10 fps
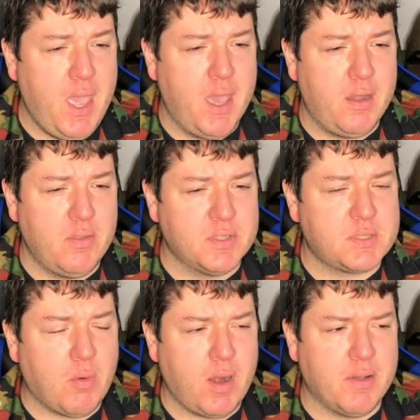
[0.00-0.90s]
and this
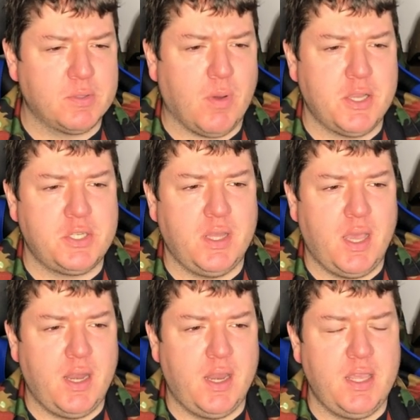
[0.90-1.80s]
morning I was watching
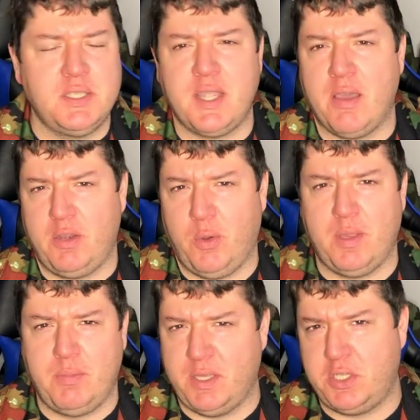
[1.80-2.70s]
that, and he's now
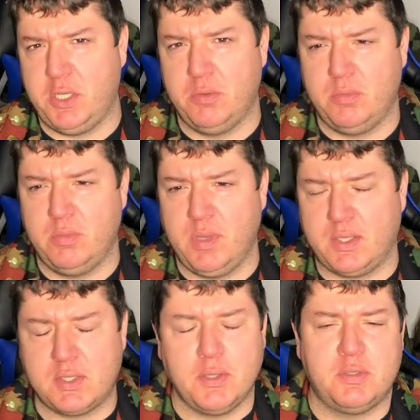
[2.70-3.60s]
doing BitChute
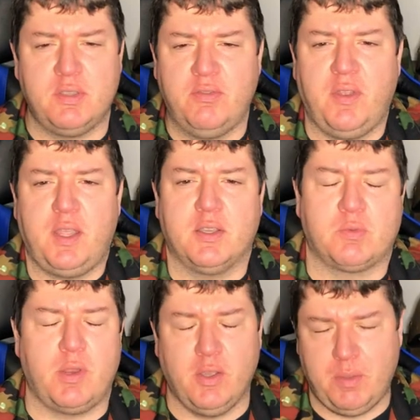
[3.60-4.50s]
exclusive videos
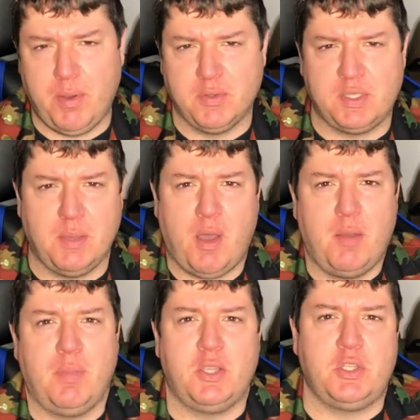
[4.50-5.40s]
where he only posts them
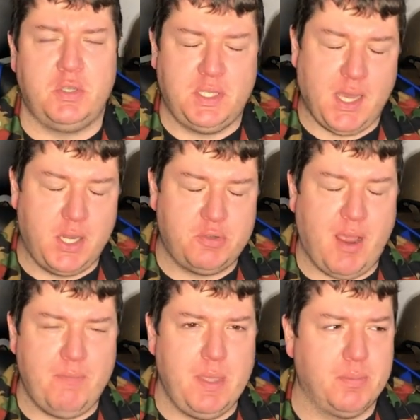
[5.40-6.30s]
on BitChute to kind of
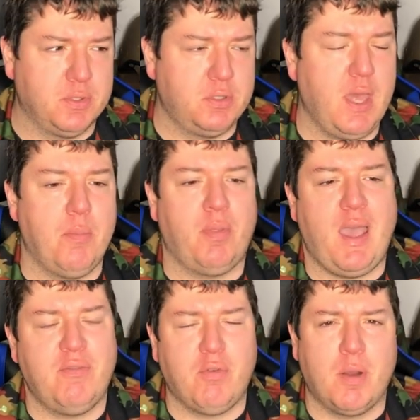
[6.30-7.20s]
drive people to that
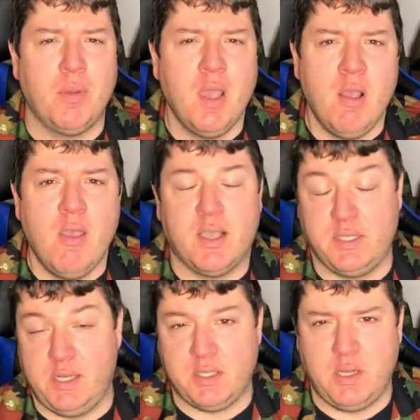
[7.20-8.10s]
platform because
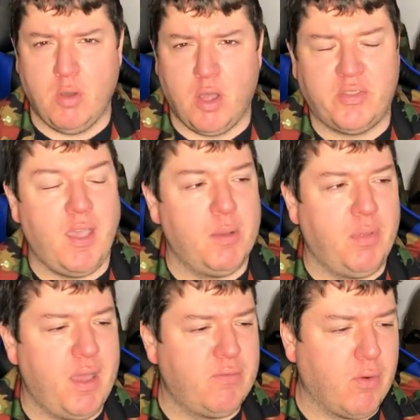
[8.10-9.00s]
it is a new alt tech
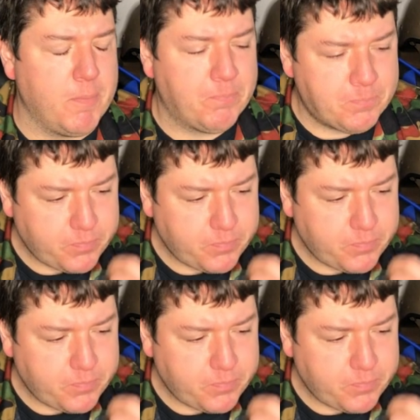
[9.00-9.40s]
platform.